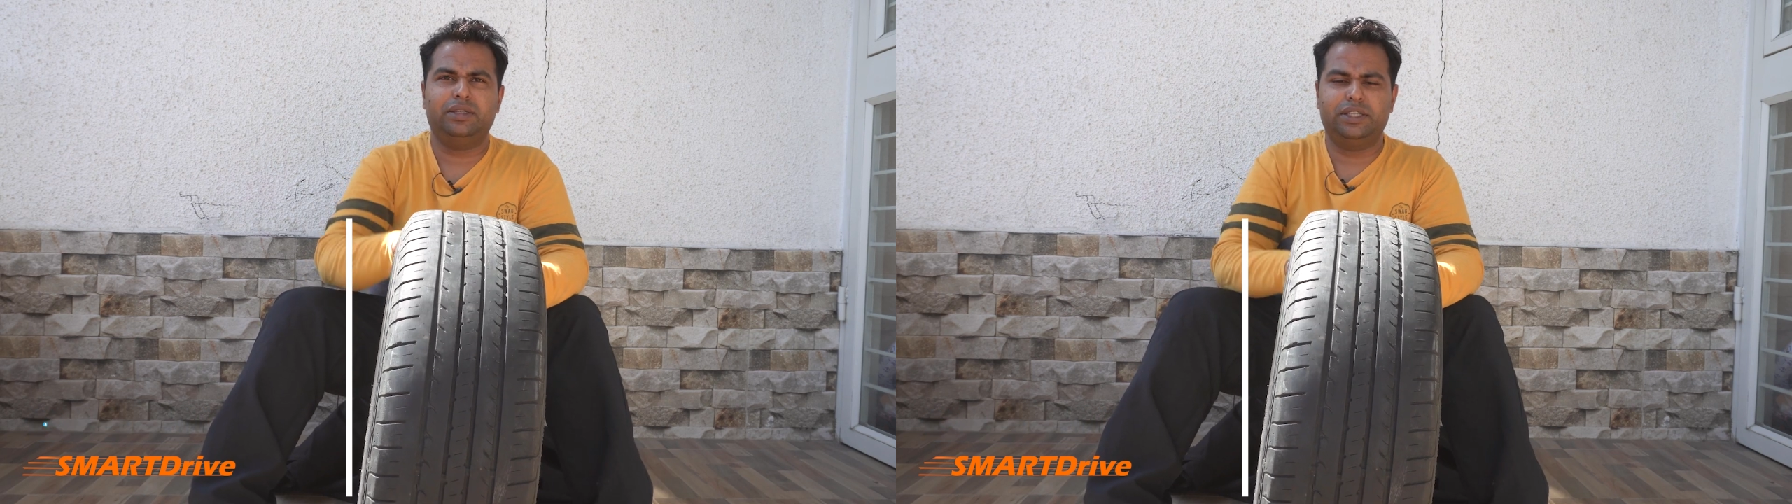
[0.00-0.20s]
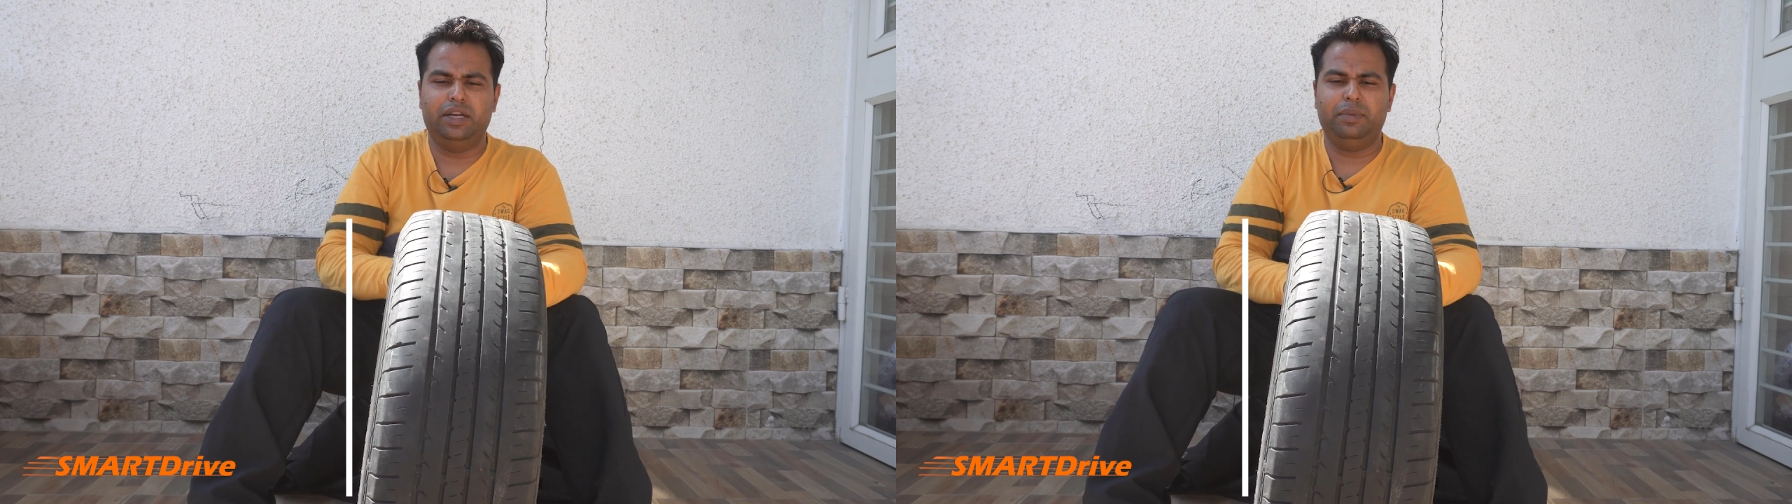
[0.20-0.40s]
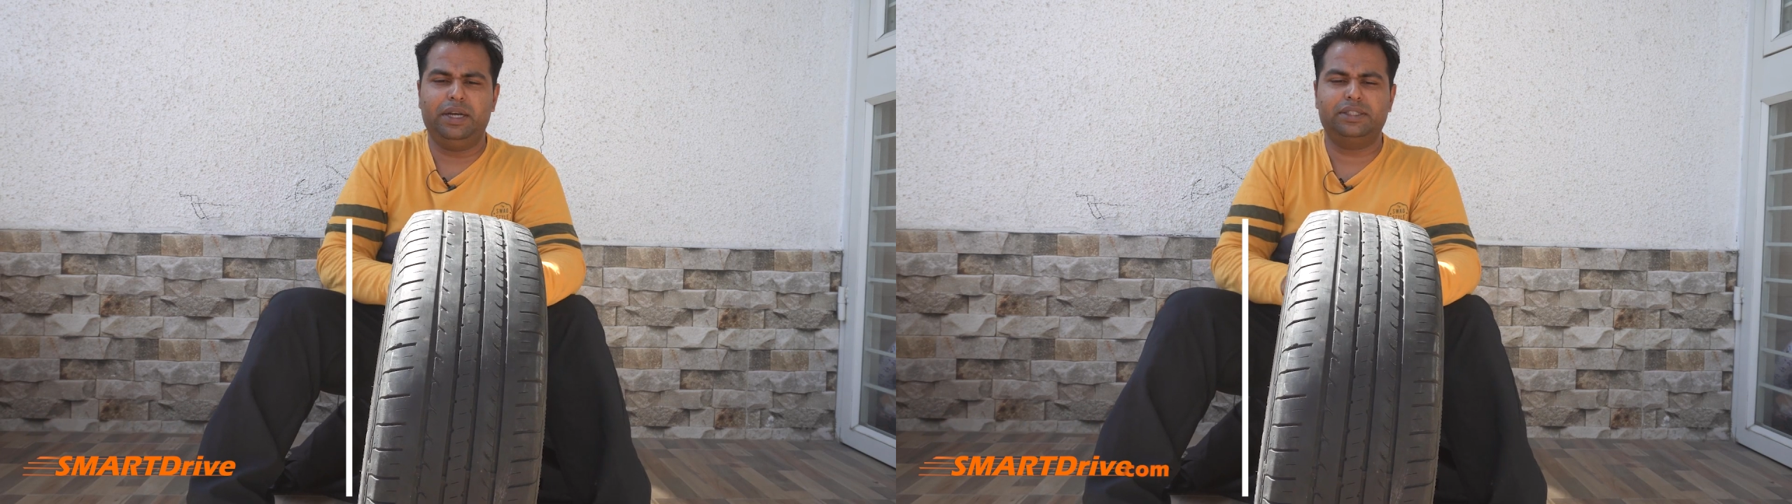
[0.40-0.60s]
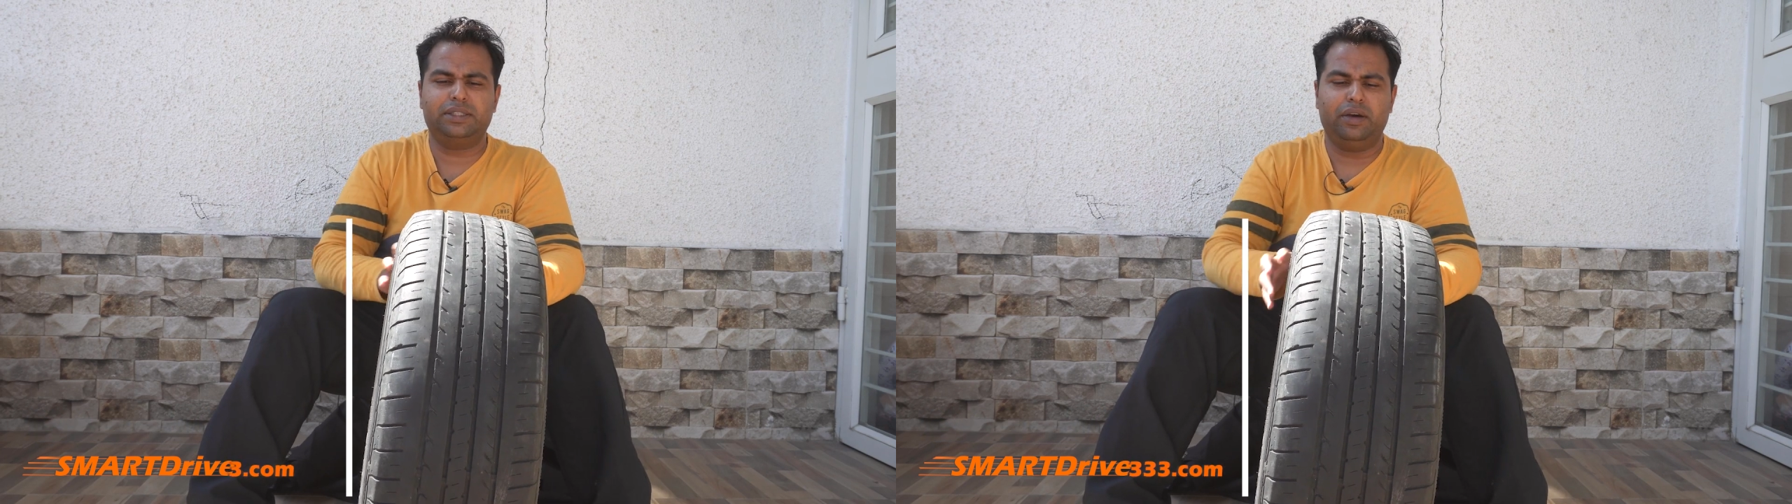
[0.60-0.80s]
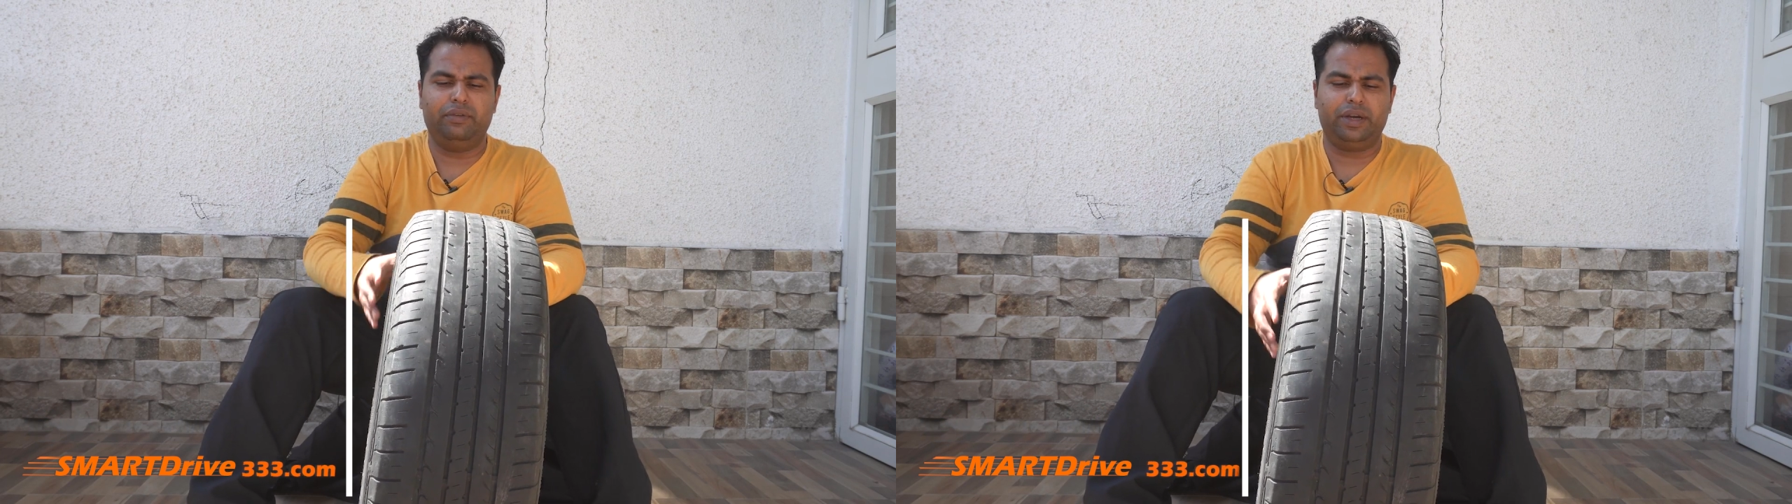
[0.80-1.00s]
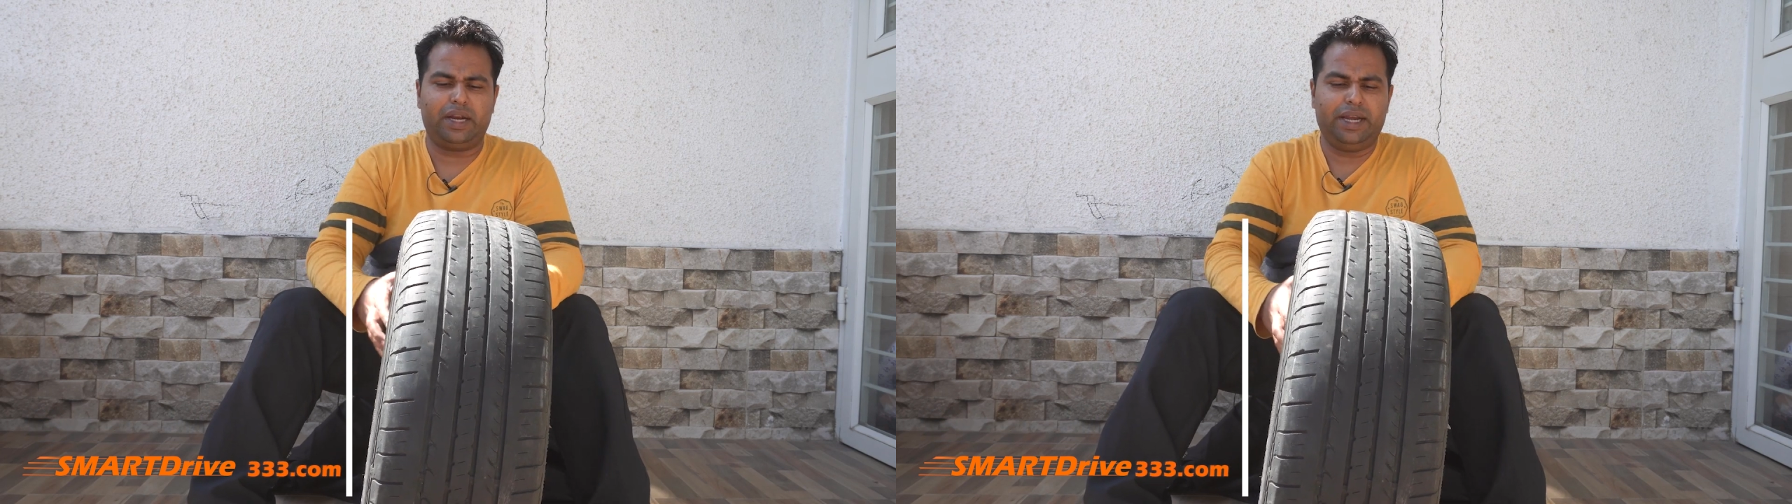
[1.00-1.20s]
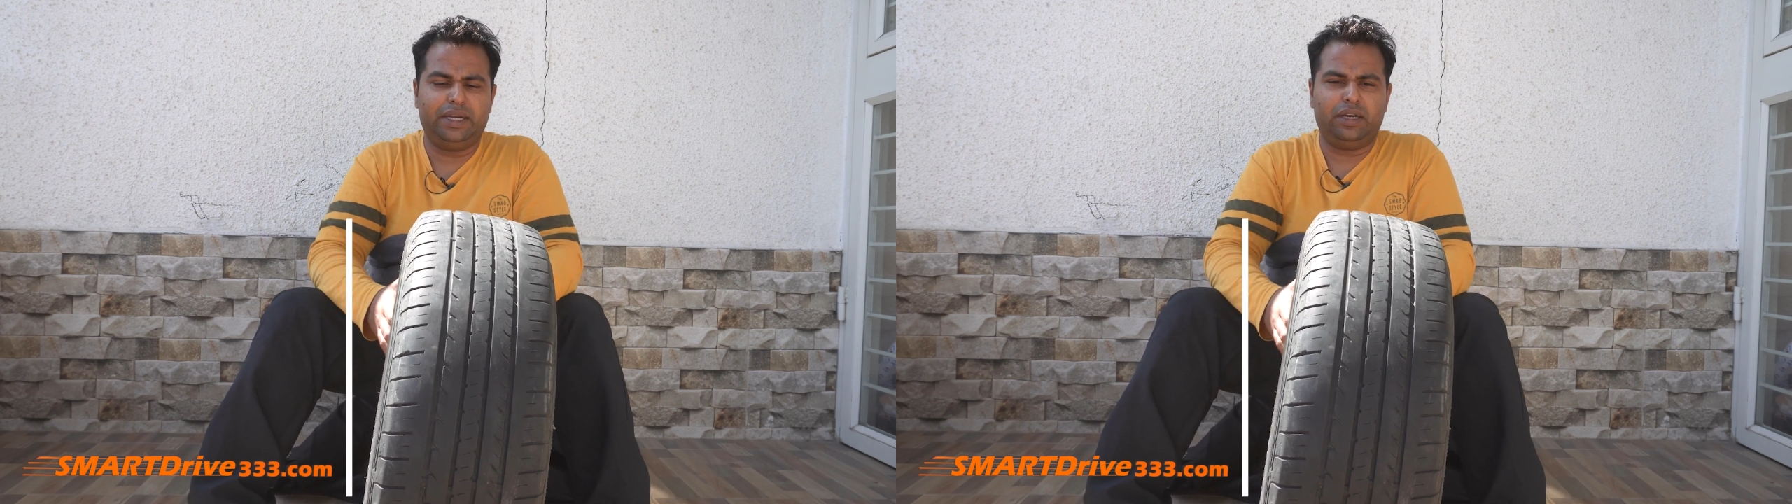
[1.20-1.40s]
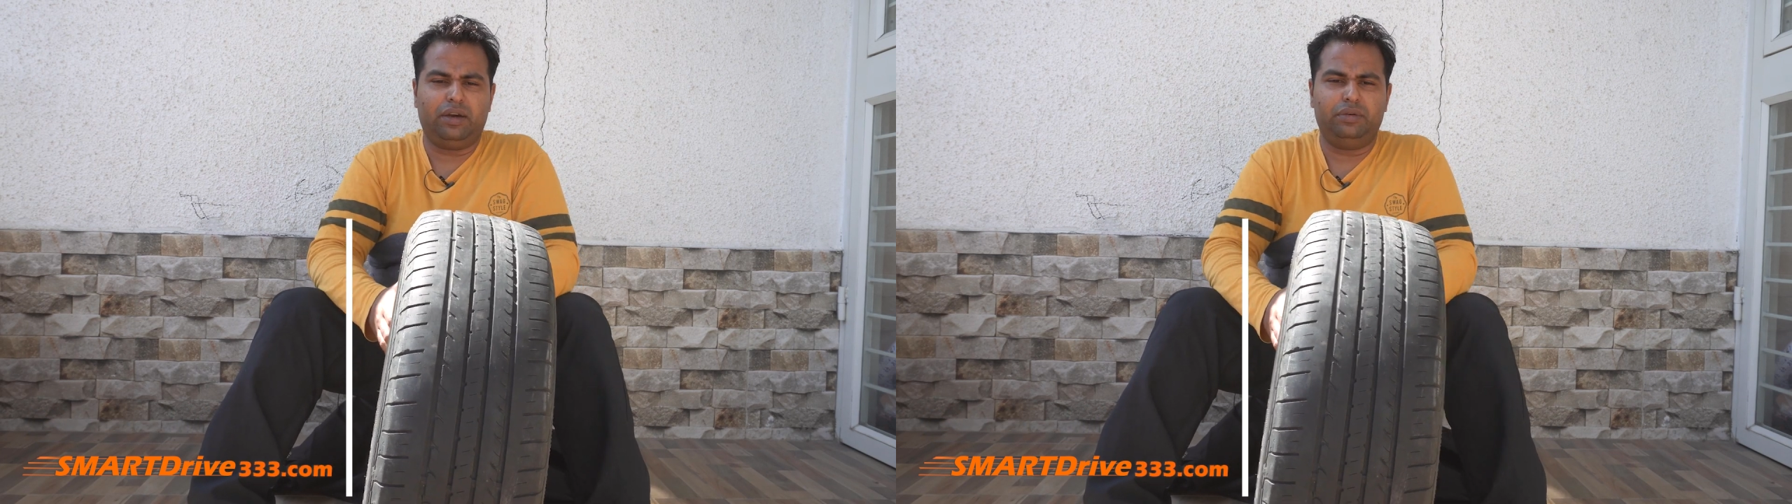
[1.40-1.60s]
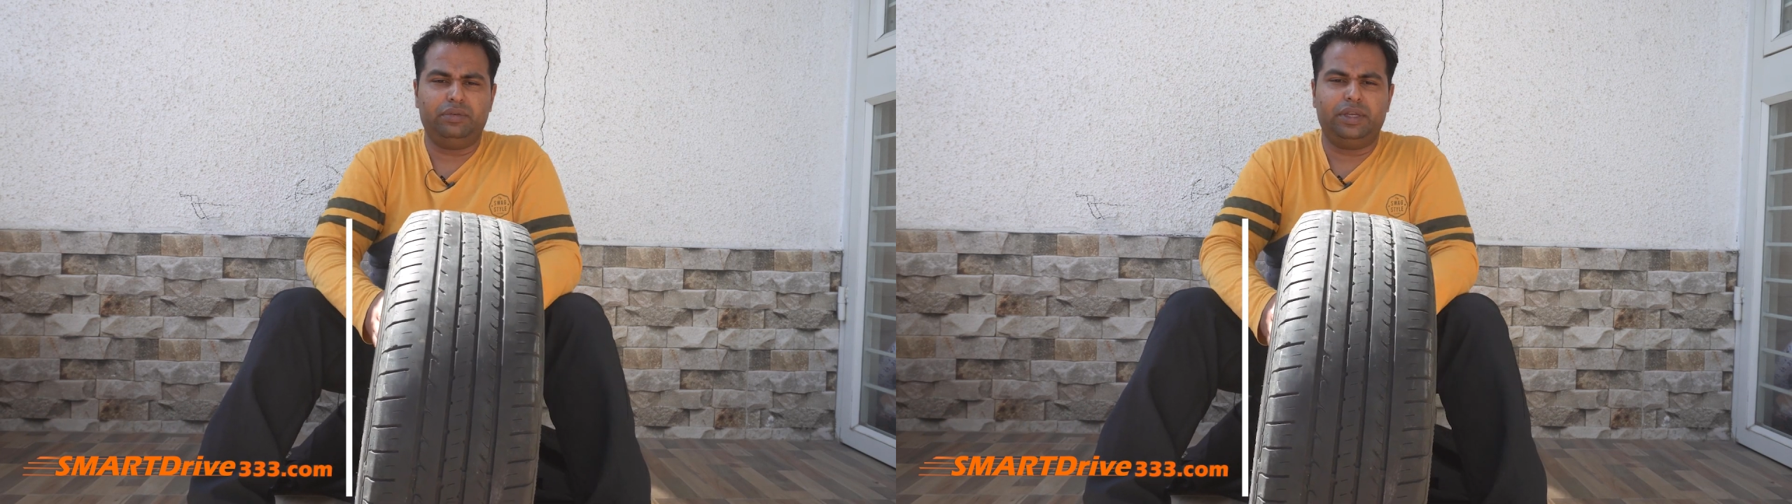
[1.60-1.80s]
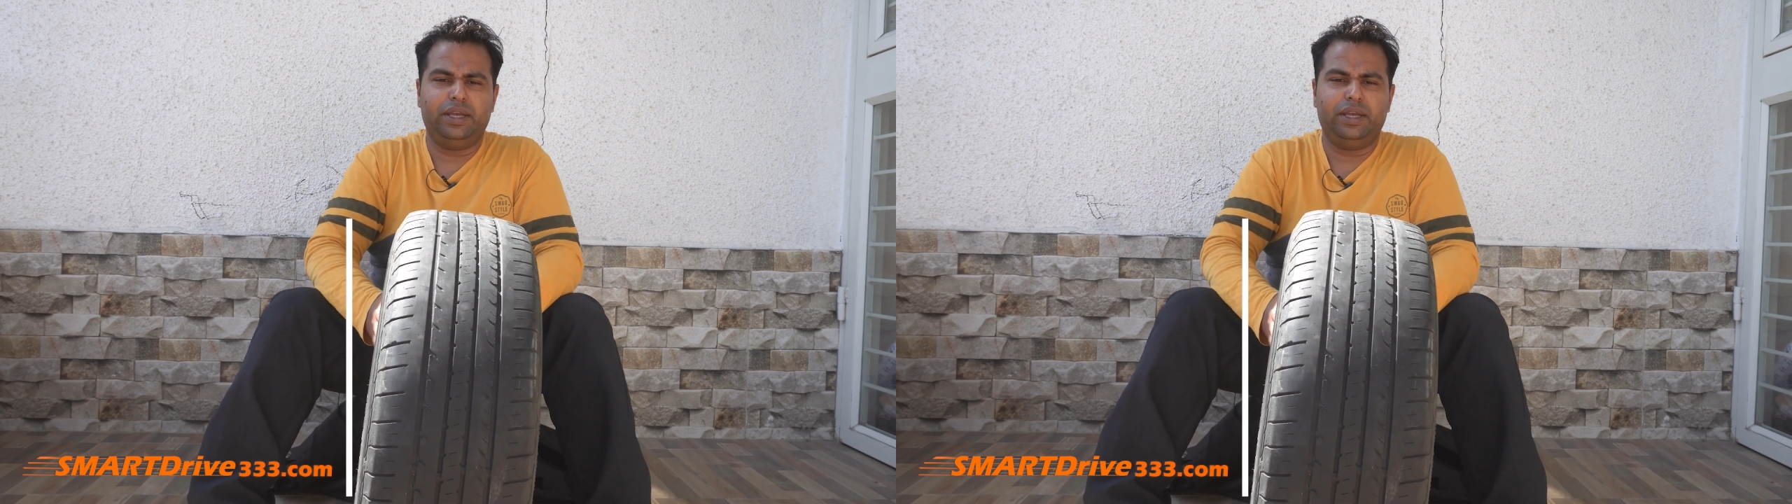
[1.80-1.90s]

steel belts cover right now